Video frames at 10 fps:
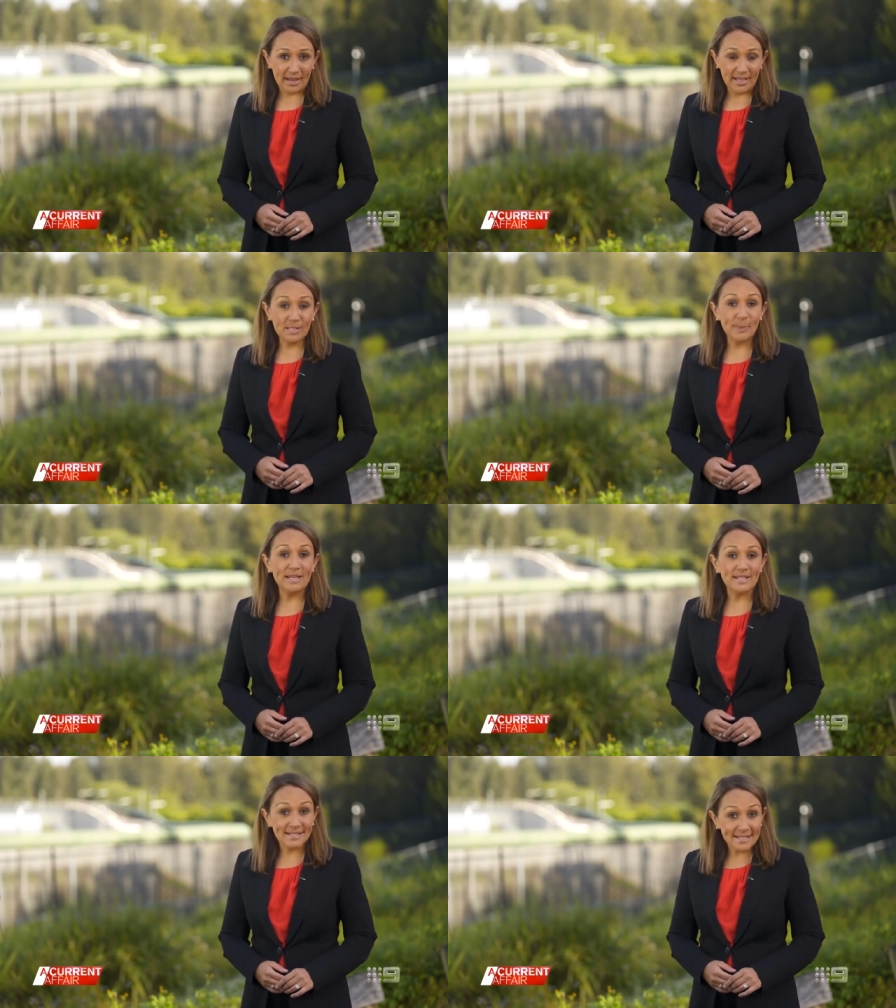He
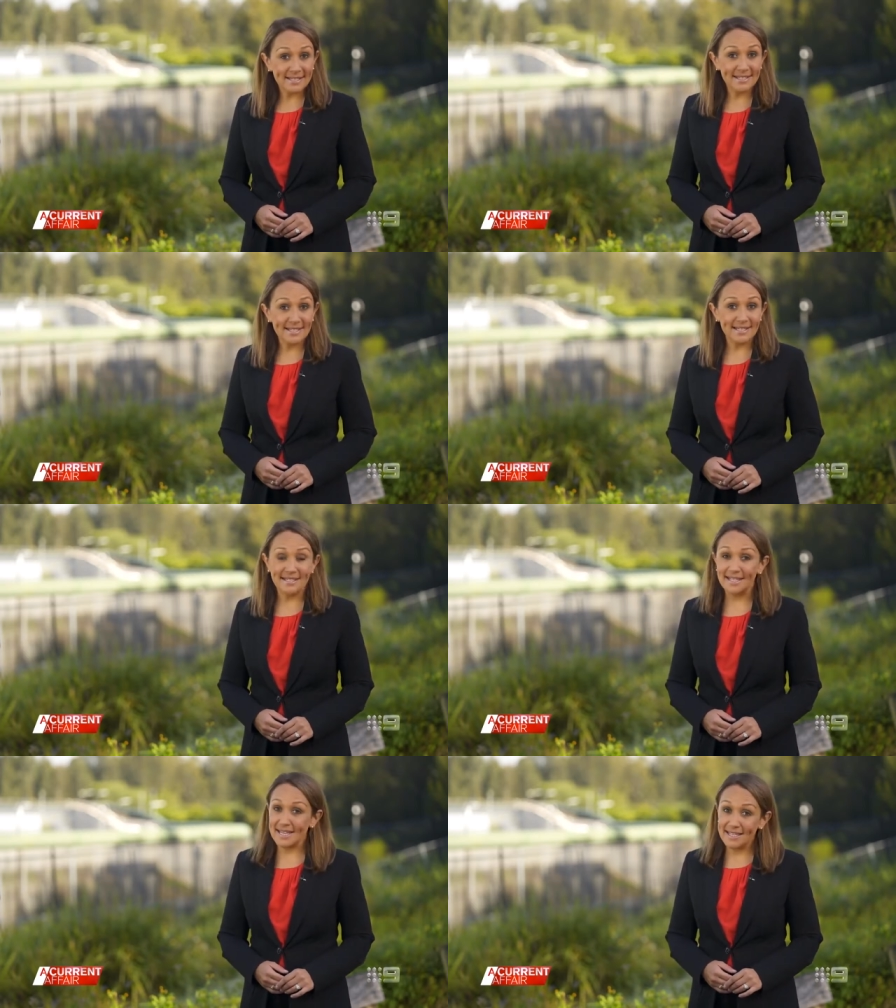spent 6
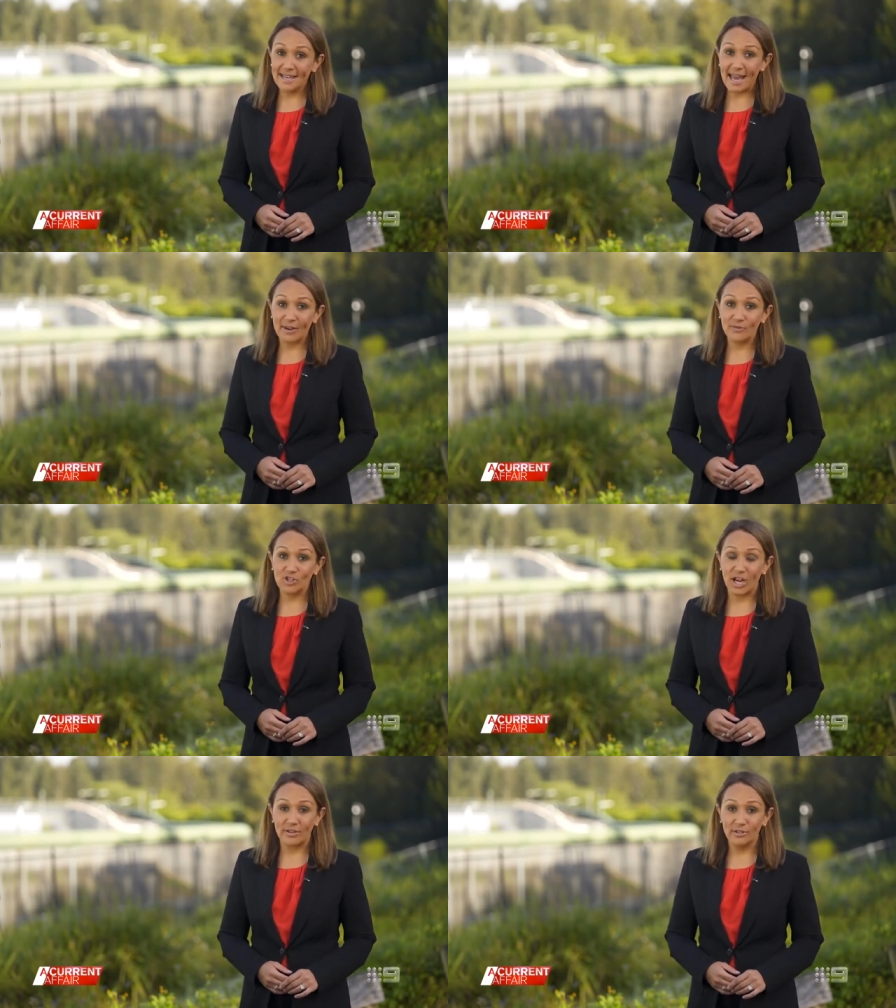years in and out of
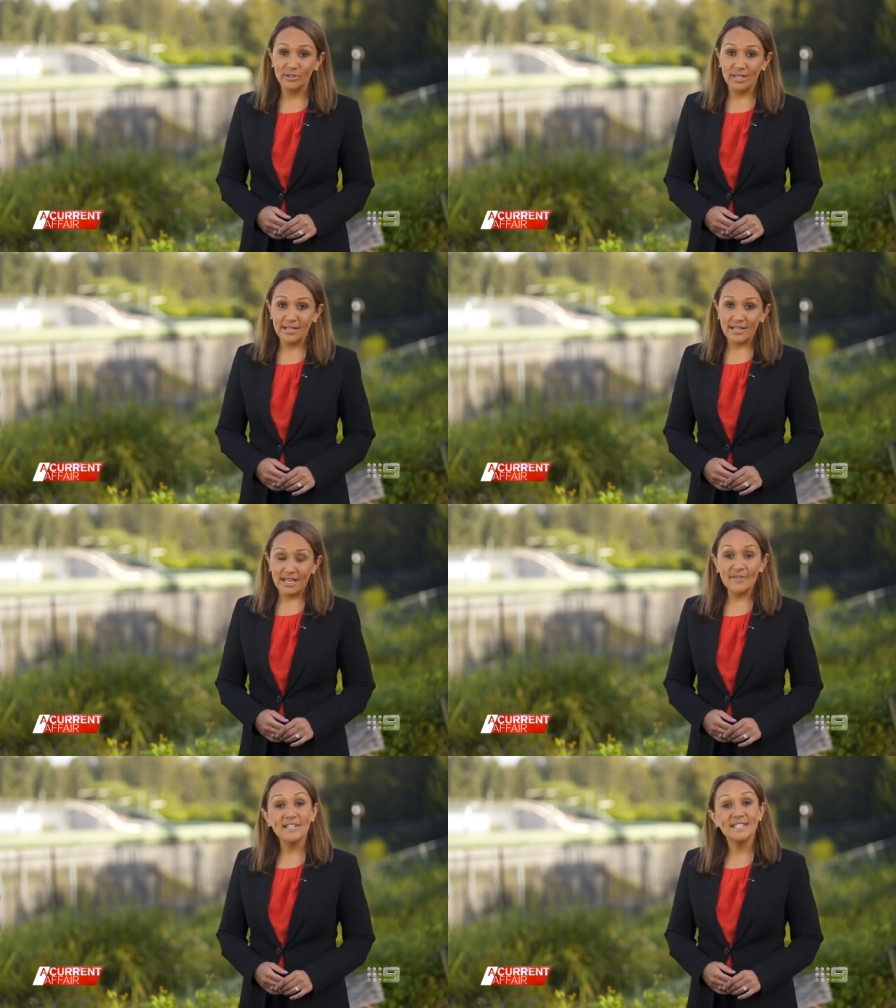jail,
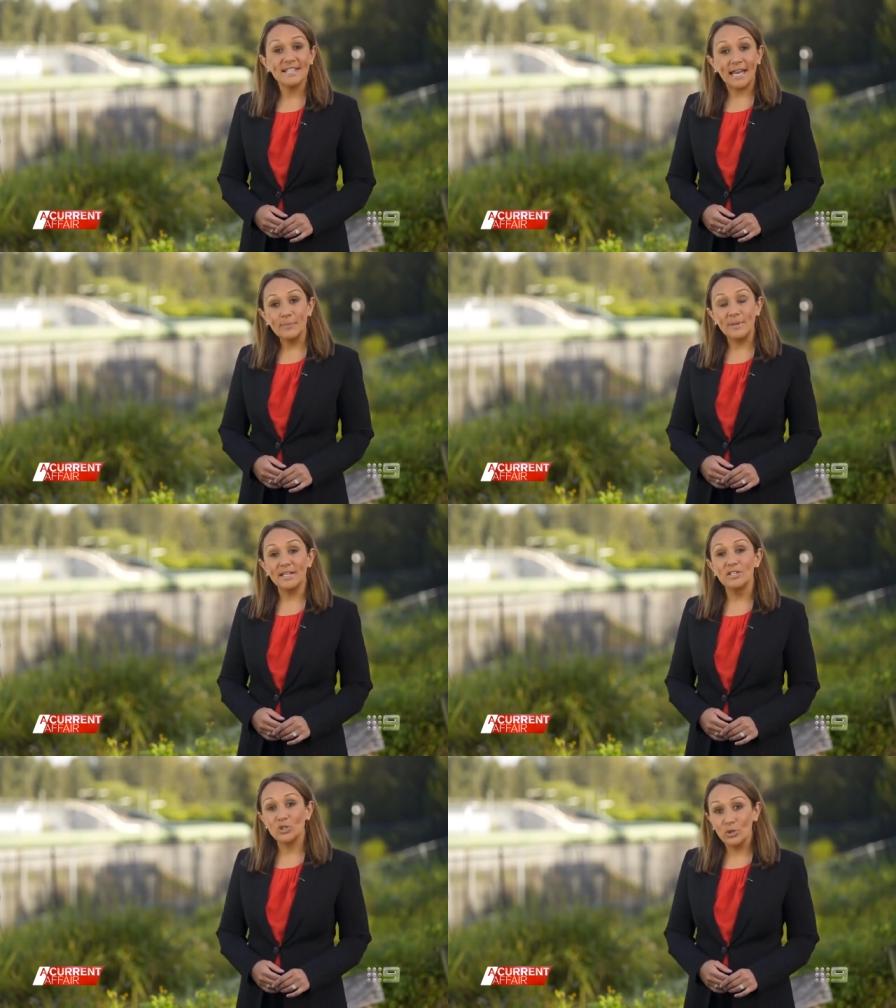even escaping
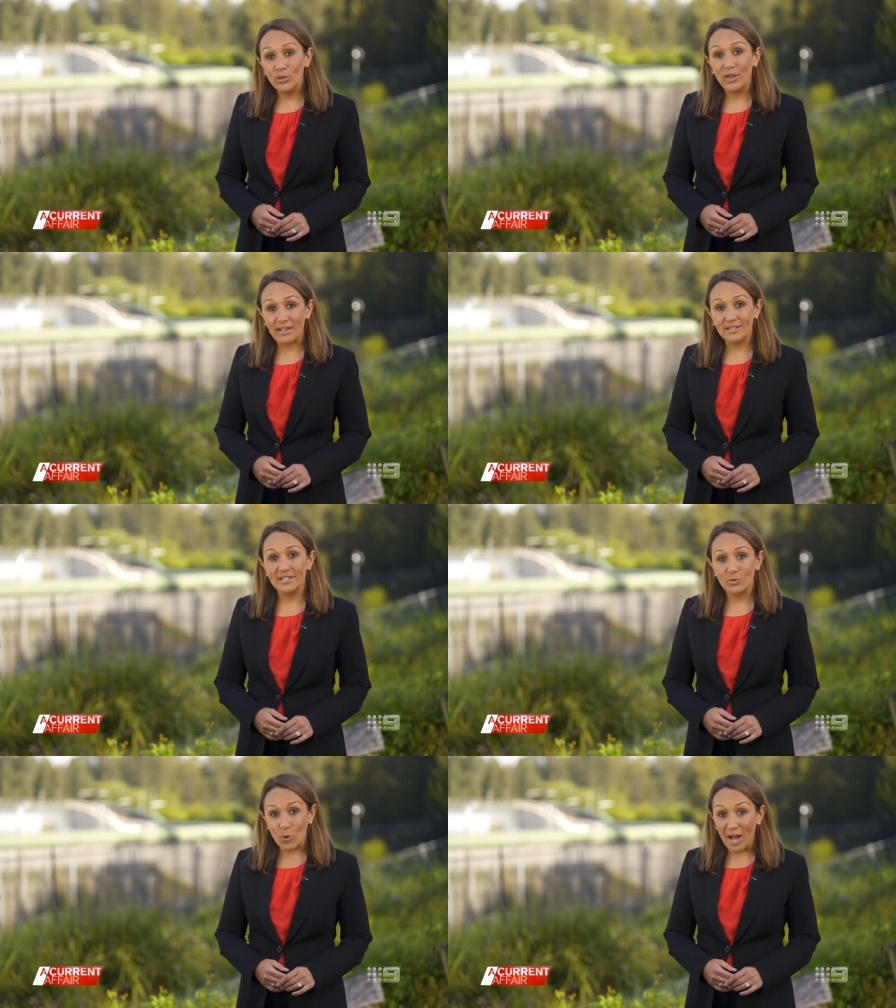in
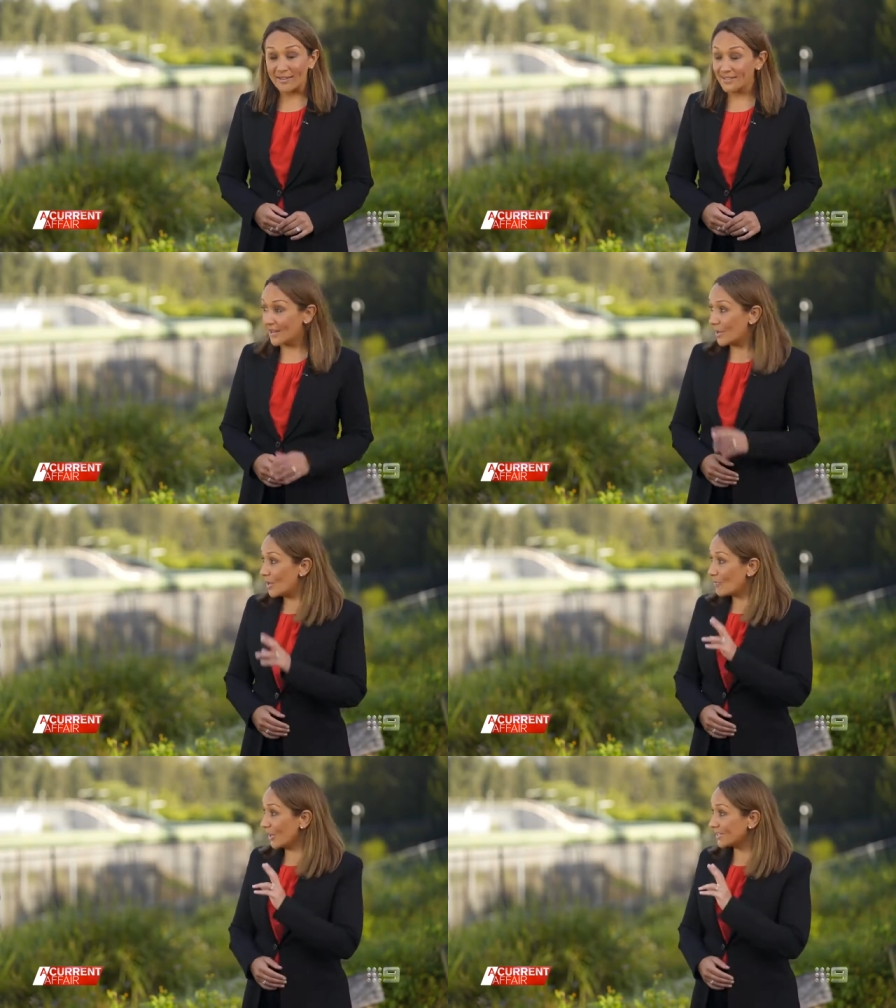2001
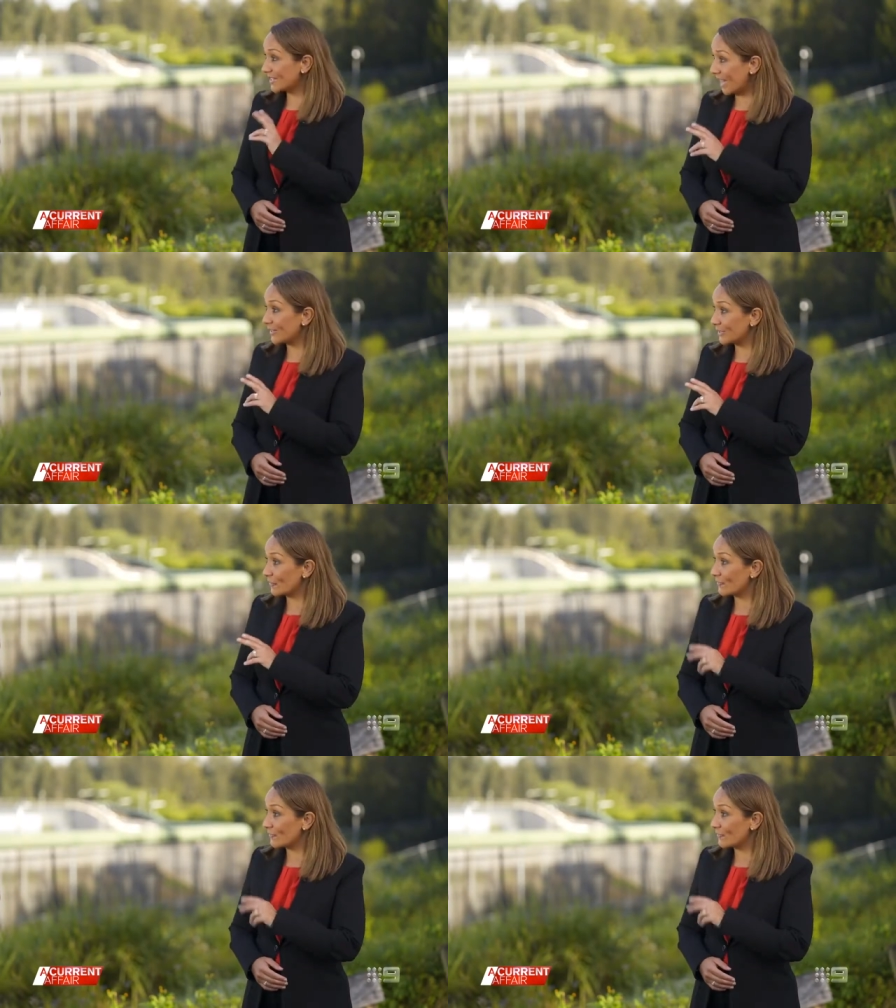by scaling the